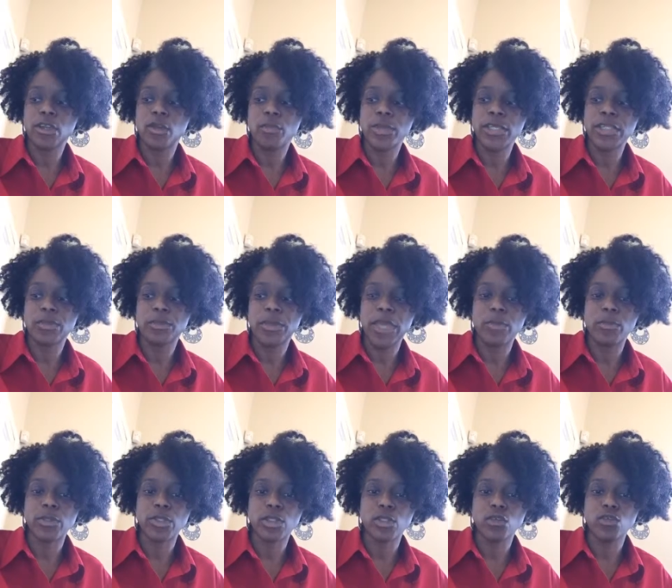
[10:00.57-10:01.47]
on a piece of
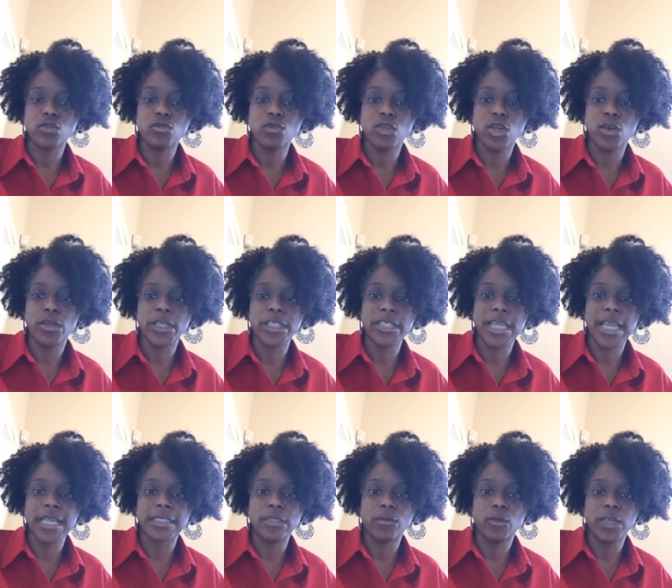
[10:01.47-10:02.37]
paper so you know
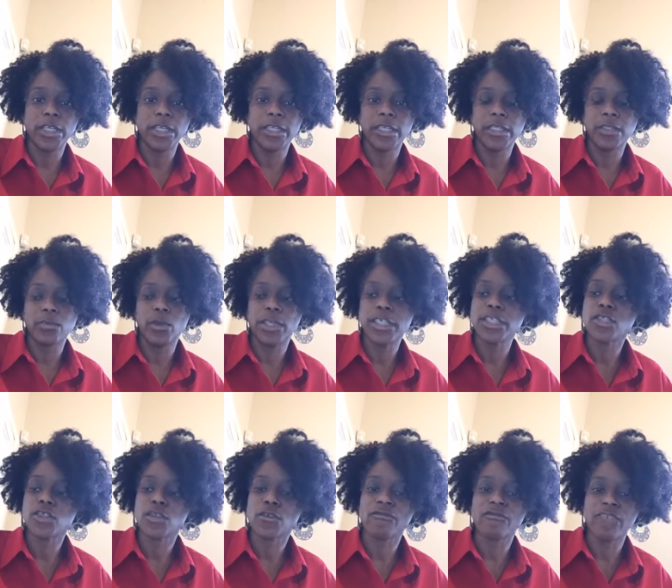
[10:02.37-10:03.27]
exactly what it is. What is
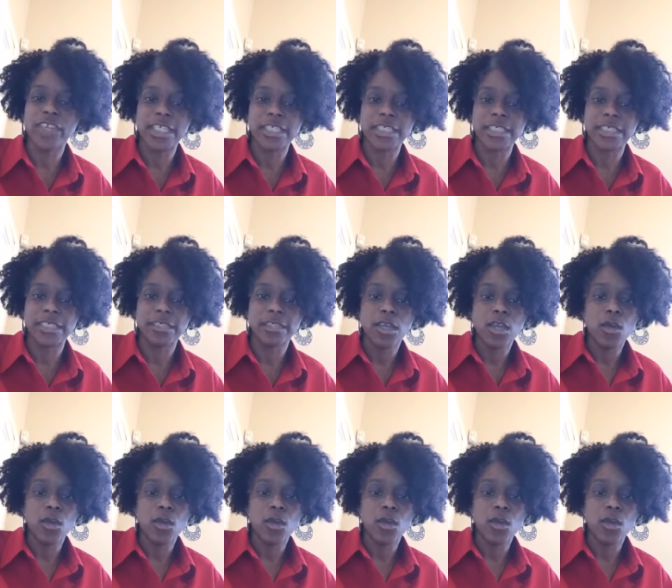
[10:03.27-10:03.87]
your vision?